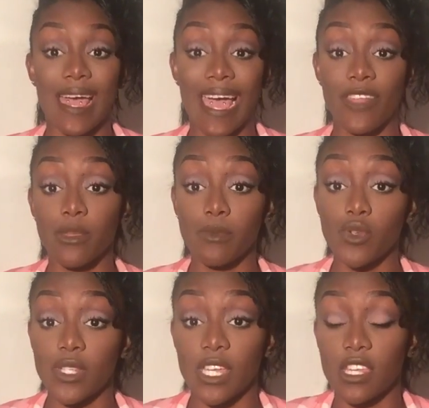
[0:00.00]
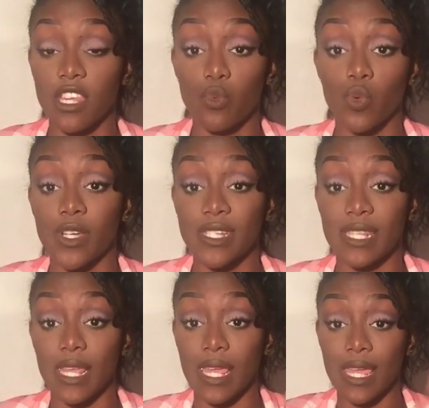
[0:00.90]
And the music that
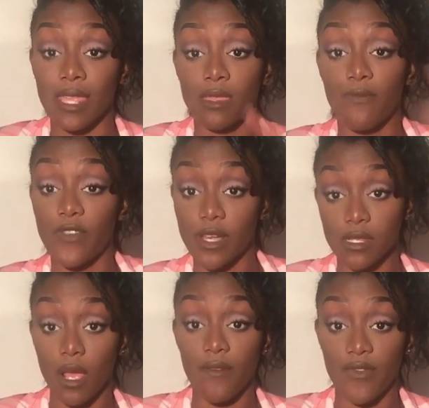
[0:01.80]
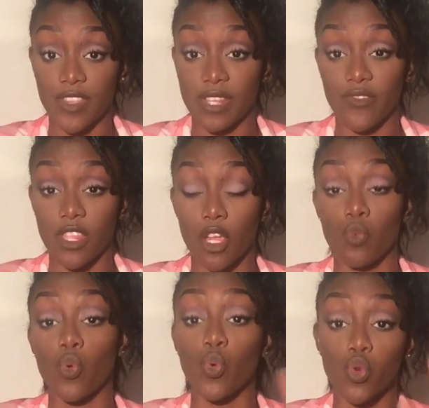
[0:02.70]
was in the first half of this video
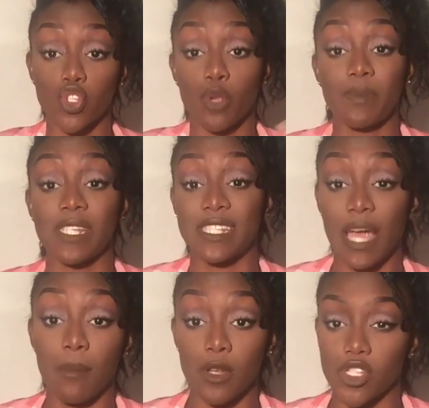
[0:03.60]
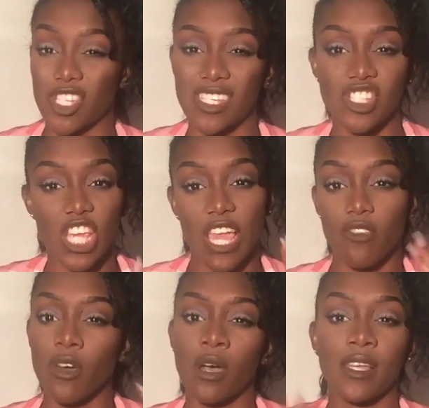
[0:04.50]
will also be down below, so you can check
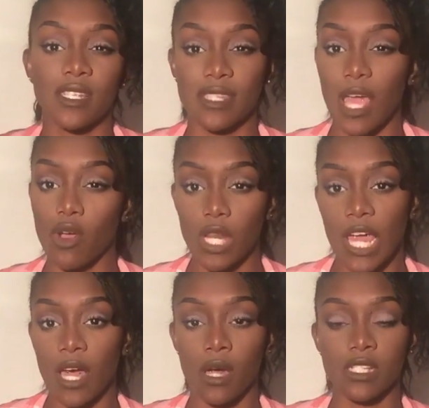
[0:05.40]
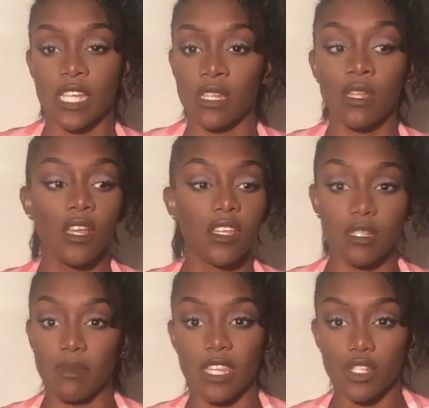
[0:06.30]
out the artist's SoundCloud and
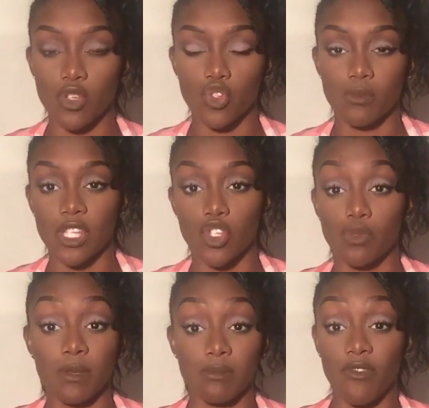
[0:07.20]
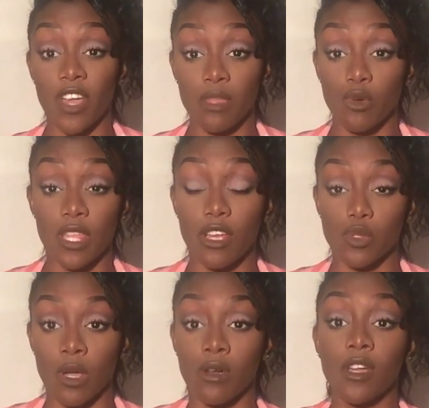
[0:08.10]
some of their social medias. You'll be able to find them on there
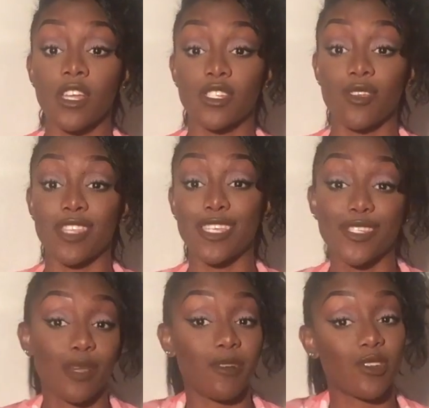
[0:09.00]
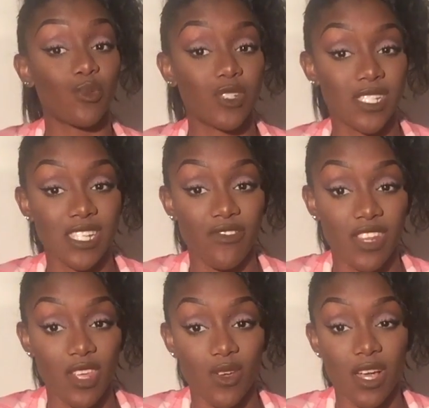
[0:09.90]
as well. So thank you so much for watching this
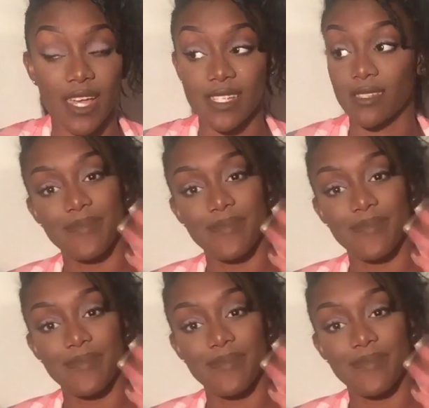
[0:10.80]
video, guys.